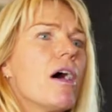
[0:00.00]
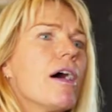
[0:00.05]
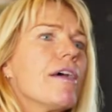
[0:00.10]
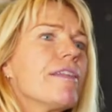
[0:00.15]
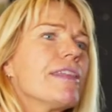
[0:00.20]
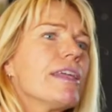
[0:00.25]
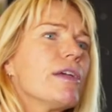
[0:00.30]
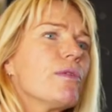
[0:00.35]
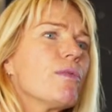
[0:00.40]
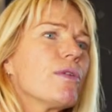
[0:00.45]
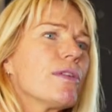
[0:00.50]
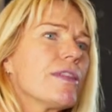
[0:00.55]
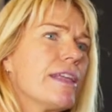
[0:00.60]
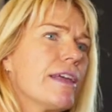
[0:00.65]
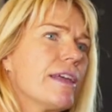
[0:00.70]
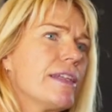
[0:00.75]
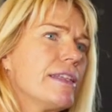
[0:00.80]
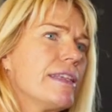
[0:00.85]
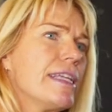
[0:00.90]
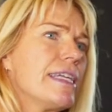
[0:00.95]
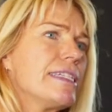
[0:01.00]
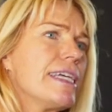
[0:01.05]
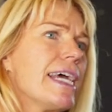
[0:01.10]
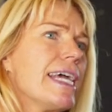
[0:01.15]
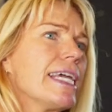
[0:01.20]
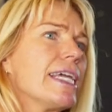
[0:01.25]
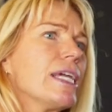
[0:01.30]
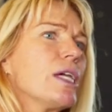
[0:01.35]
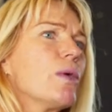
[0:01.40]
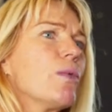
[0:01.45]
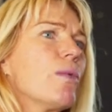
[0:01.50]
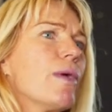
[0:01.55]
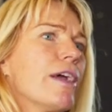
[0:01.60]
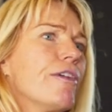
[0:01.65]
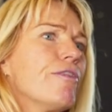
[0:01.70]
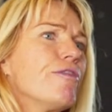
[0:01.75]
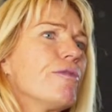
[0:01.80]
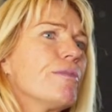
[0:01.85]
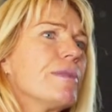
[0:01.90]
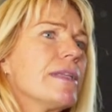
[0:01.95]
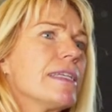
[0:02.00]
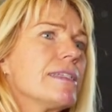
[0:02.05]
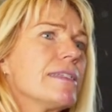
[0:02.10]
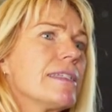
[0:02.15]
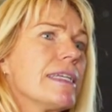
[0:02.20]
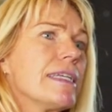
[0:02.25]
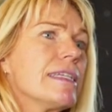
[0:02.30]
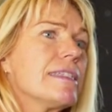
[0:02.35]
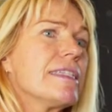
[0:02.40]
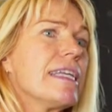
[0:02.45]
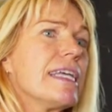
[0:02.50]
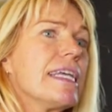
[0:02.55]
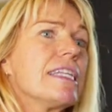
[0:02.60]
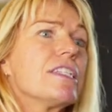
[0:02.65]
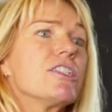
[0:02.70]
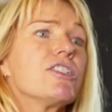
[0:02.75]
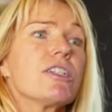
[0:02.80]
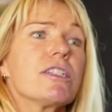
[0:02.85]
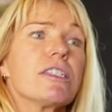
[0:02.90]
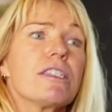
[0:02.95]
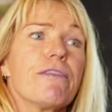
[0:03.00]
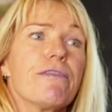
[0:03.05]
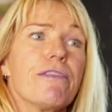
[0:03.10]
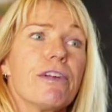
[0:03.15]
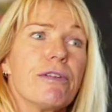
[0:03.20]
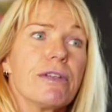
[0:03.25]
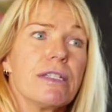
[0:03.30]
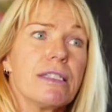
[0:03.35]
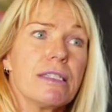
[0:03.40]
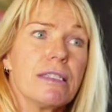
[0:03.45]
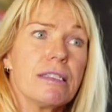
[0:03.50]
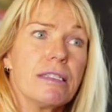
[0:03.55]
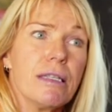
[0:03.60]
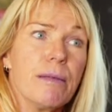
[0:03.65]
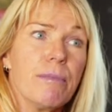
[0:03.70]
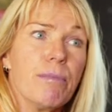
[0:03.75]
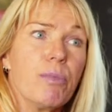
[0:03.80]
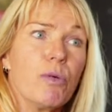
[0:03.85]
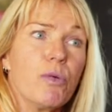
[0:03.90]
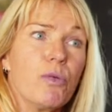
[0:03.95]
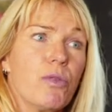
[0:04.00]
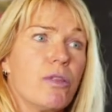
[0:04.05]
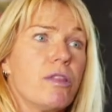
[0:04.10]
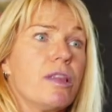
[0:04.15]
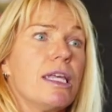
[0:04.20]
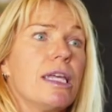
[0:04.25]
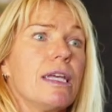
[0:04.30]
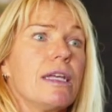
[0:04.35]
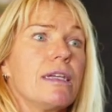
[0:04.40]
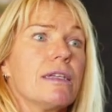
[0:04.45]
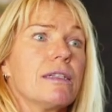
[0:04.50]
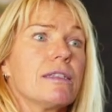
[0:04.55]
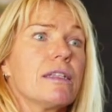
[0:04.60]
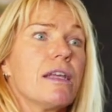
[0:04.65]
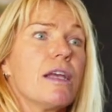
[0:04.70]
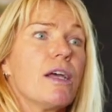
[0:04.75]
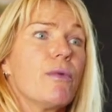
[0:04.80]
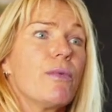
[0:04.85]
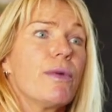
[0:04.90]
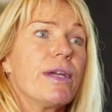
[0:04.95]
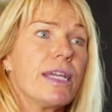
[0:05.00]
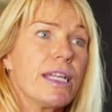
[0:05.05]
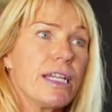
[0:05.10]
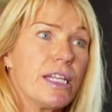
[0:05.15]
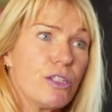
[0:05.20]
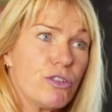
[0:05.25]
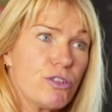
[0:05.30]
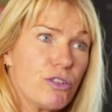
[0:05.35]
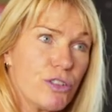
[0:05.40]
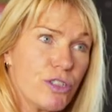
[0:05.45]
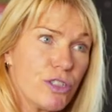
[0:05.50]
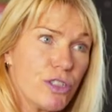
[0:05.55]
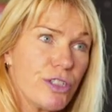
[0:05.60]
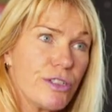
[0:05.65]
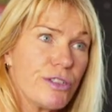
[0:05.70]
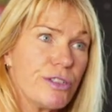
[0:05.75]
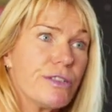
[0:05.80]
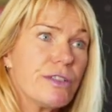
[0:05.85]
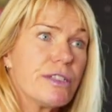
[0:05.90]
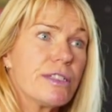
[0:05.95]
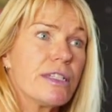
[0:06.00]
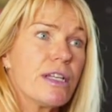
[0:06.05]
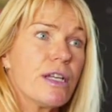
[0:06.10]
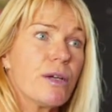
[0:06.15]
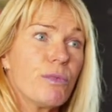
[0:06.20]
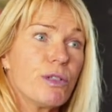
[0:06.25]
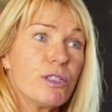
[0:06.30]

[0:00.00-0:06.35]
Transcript: I think what they're taking away from this is just the very simple things we can introduce,